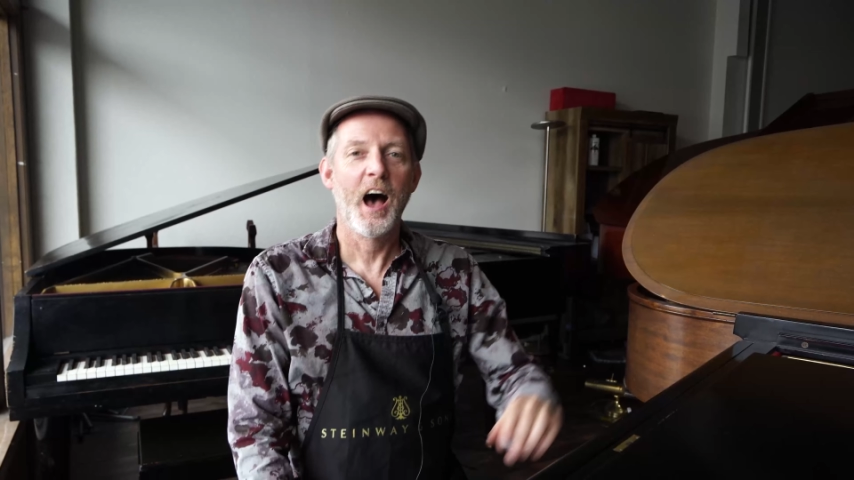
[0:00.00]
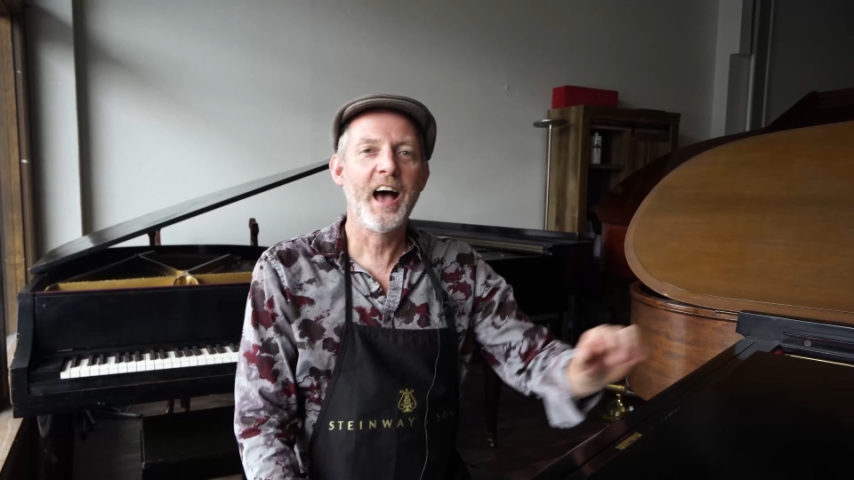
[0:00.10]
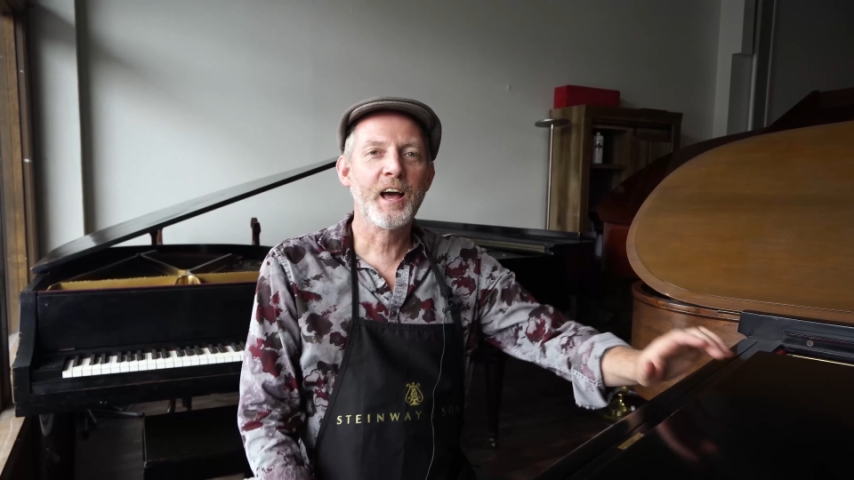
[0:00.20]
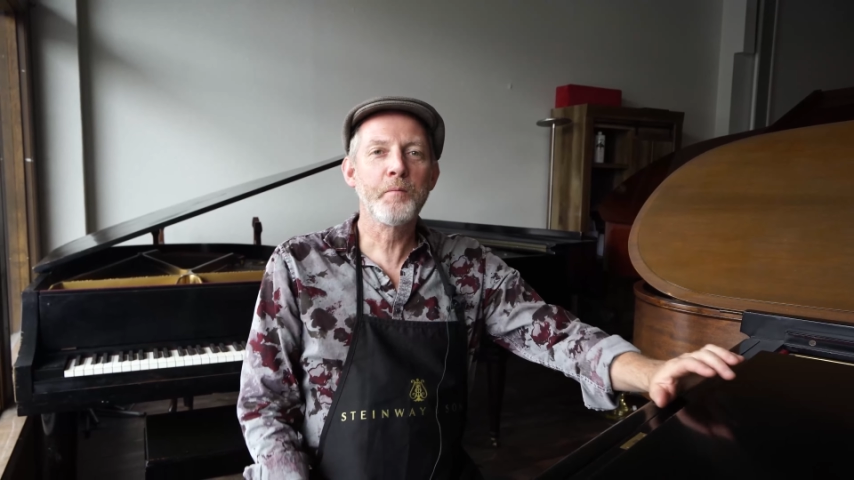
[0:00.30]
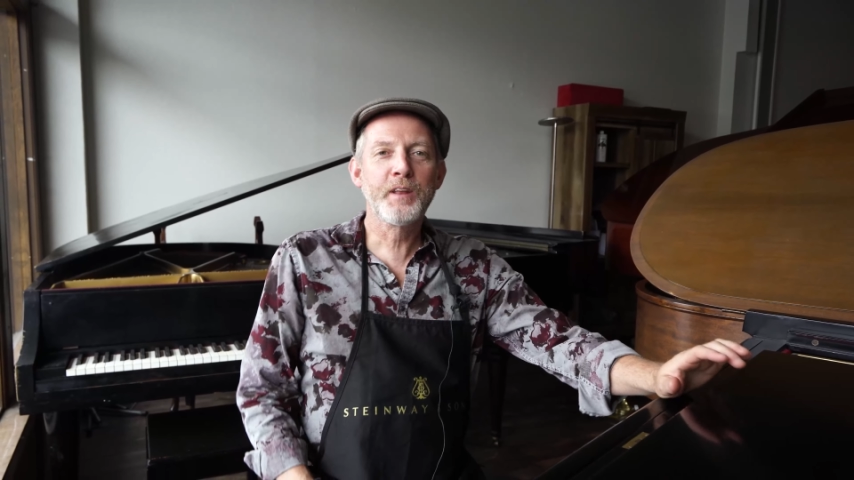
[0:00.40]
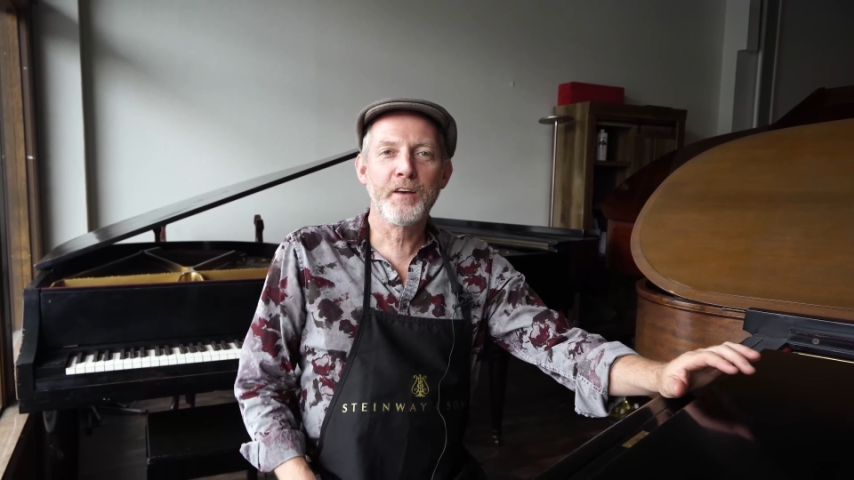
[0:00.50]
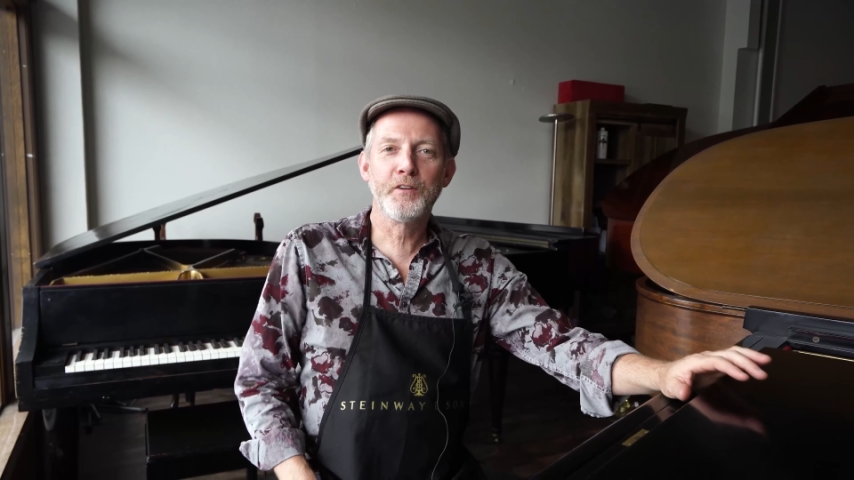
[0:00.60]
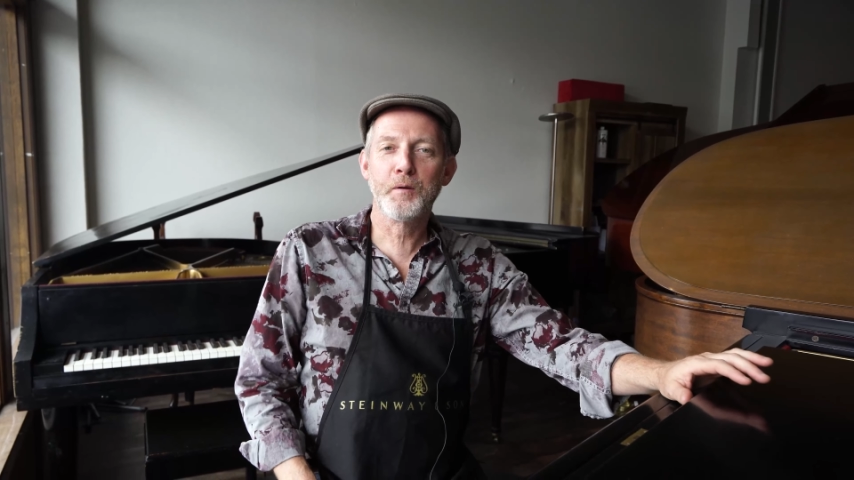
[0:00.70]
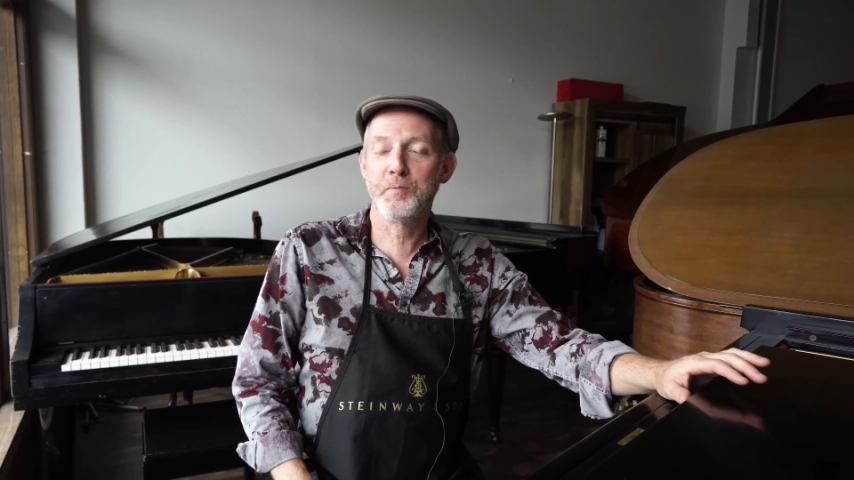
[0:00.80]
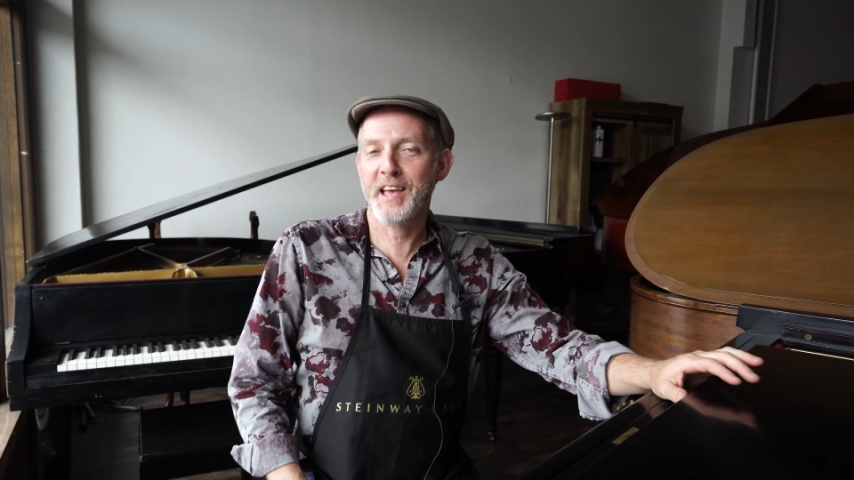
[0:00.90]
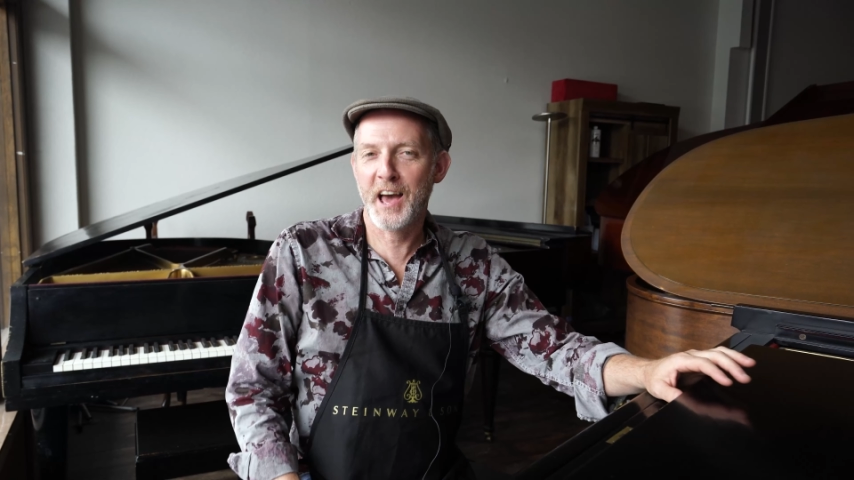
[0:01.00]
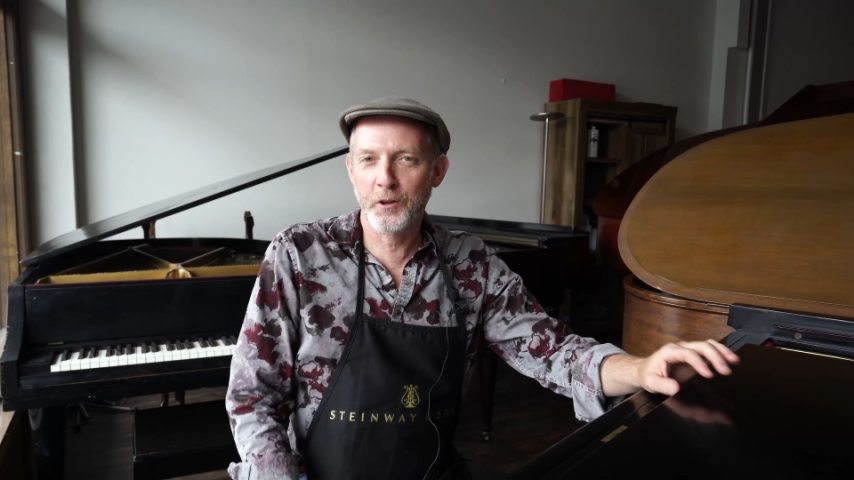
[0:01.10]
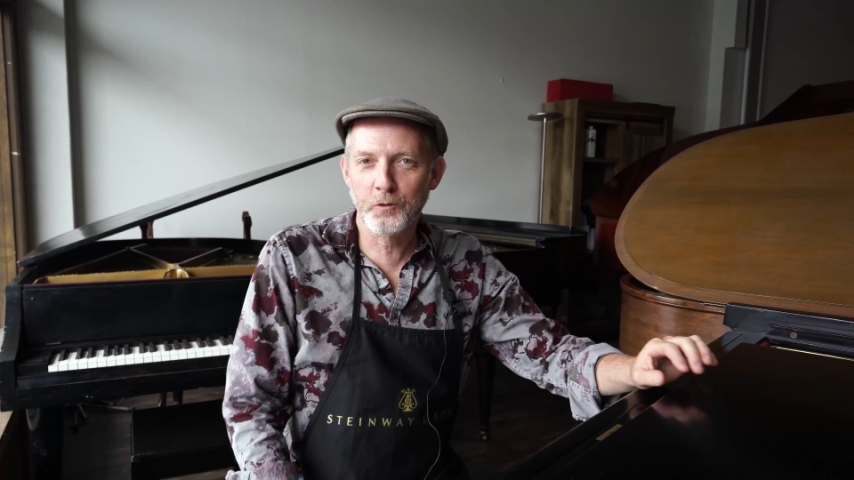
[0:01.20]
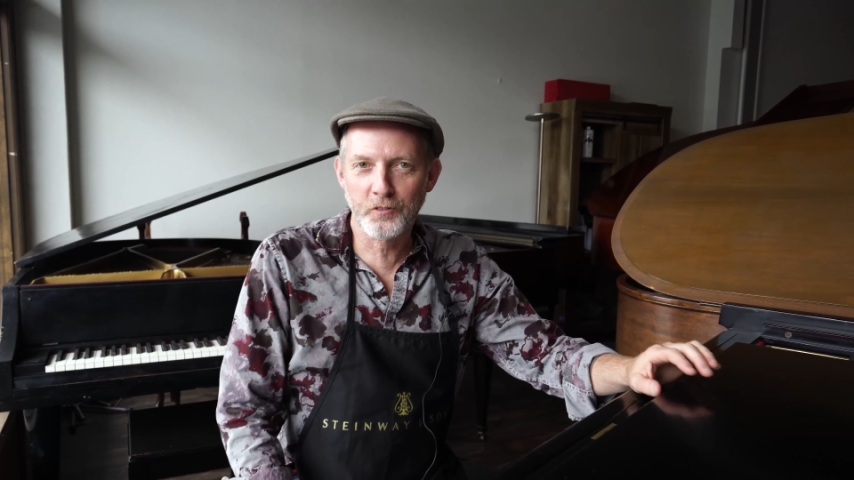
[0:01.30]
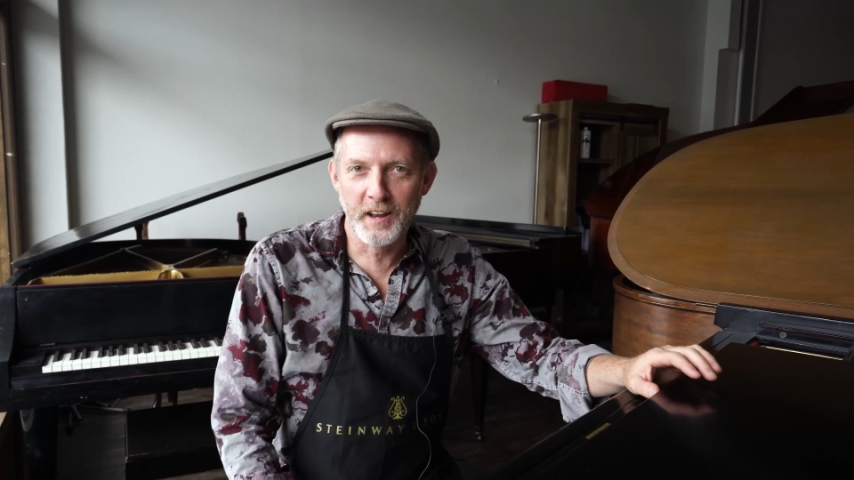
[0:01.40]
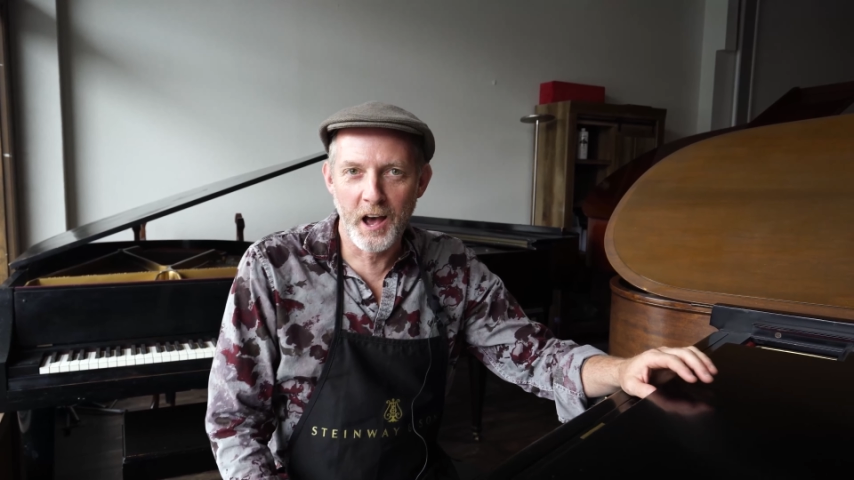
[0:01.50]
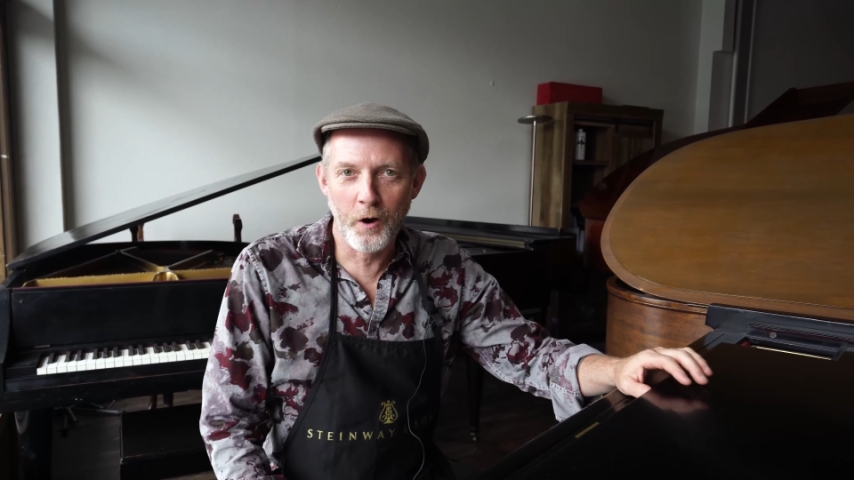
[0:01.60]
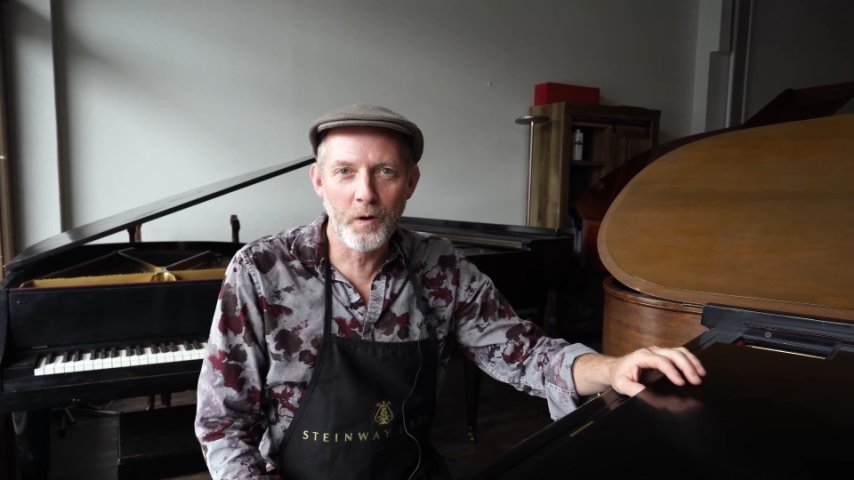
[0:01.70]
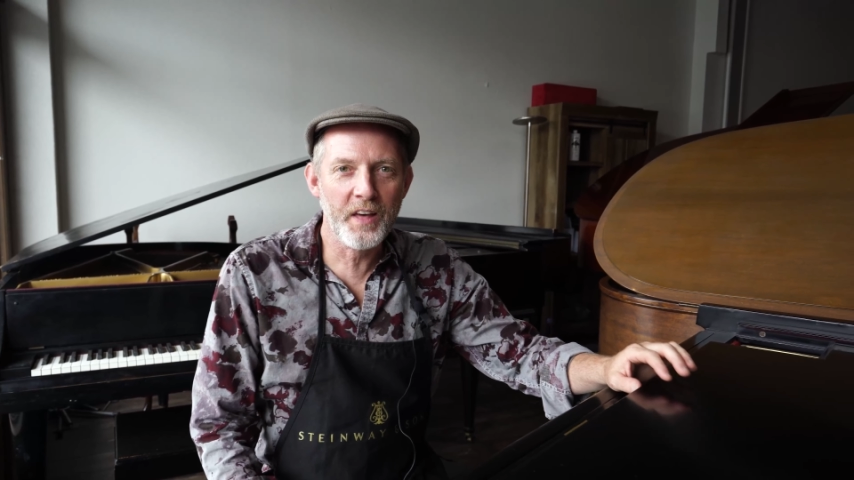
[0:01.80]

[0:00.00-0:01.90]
Hi, I'm David at Pianos Now,